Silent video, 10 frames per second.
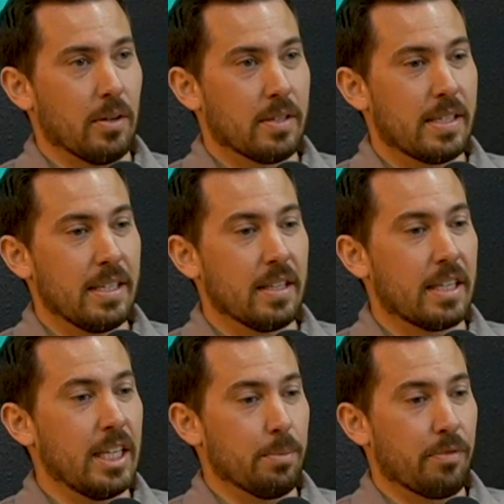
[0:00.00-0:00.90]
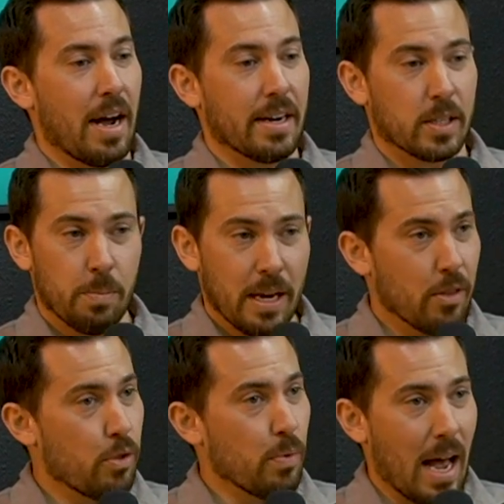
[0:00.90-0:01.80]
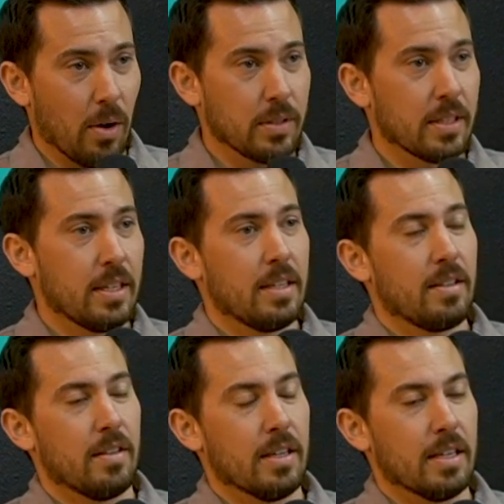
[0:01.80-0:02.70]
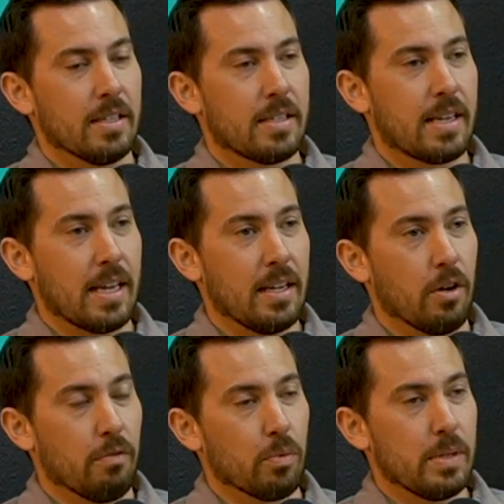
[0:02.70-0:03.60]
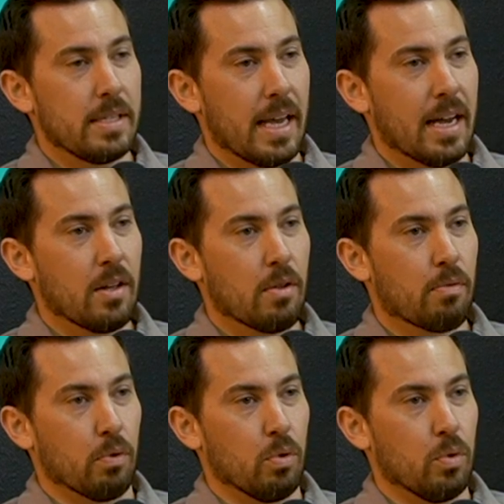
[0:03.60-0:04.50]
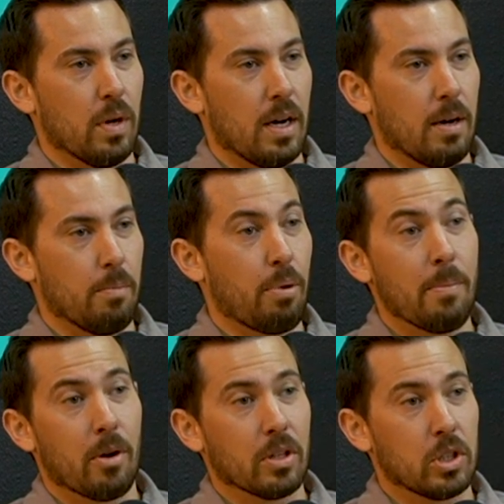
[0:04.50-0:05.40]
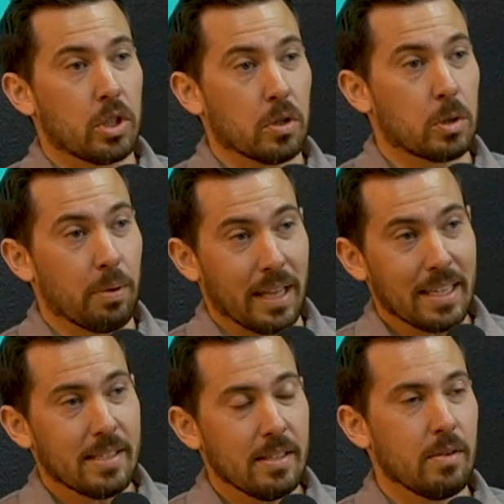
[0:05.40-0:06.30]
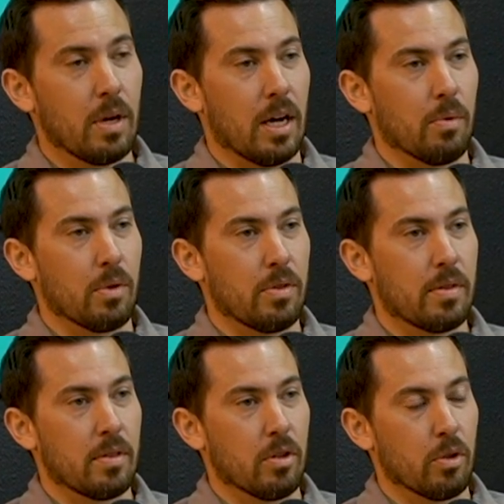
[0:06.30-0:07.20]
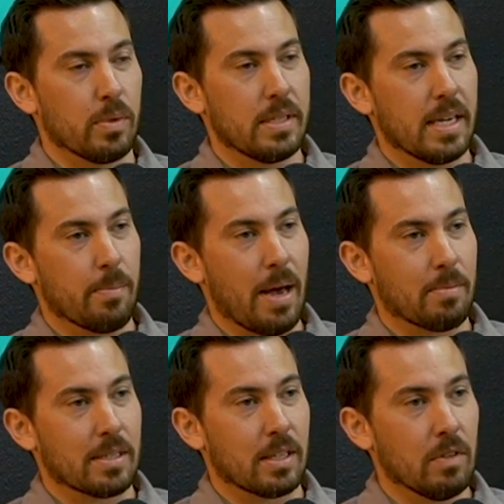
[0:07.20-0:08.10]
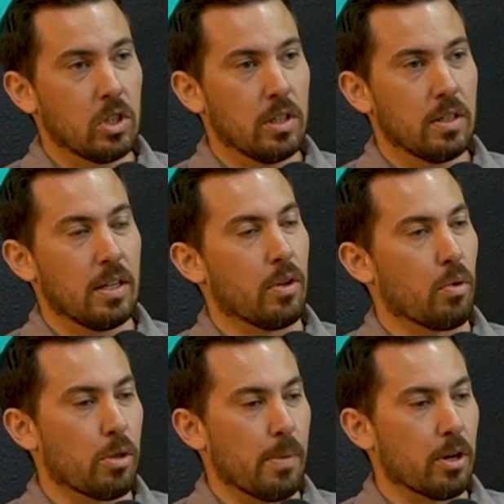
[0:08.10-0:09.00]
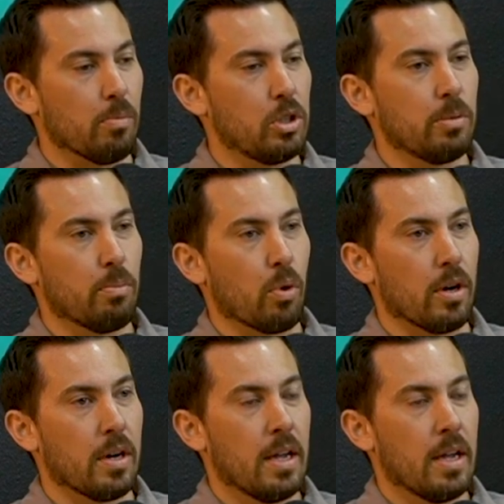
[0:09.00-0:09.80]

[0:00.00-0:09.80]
seeing the kingdom of God expand throughout the state of Louisiana through primarily church planting with the Louisiana Baptist Convention and the North American Mission Board.